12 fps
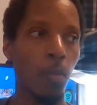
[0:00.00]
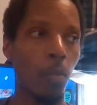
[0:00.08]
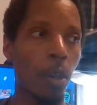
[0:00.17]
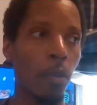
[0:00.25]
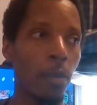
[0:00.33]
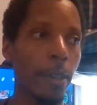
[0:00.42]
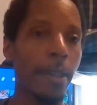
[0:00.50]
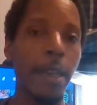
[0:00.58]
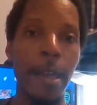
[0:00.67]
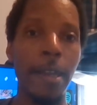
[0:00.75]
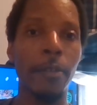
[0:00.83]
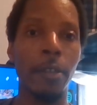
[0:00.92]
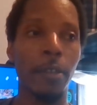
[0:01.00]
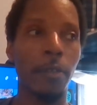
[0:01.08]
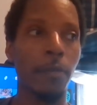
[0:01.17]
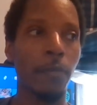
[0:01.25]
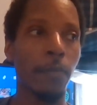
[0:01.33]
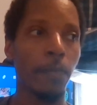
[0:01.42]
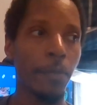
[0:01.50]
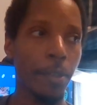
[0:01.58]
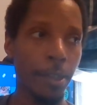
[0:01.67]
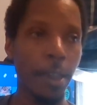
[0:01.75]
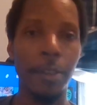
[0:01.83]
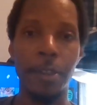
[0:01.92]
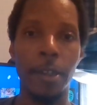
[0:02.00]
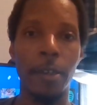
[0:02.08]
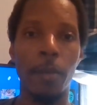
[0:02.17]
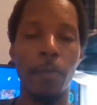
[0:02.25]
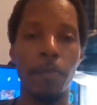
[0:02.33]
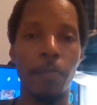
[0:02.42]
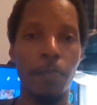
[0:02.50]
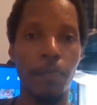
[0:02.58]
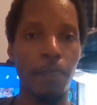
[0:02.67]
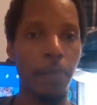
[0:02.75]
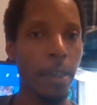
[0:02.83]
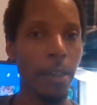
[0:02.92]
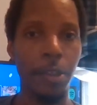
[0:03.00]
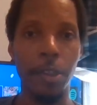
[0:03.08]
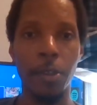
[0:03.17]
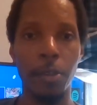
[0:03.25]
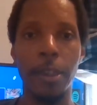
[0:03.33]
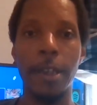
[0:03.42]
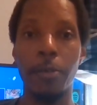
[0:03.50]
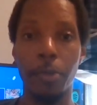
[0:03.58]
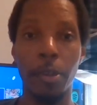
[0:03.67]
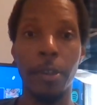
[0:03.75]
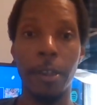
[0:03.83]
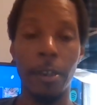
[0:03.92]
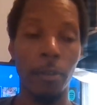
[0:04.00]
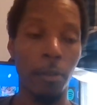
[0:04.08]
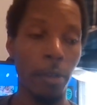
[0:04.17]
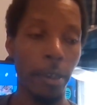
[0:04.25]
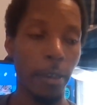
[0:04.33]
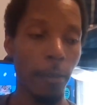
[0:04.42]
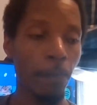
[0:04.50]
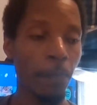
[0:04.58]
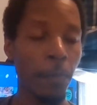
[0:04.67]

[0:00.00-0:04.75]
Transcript: well, Kayla sent him because she knew that he was going to need a lawyer.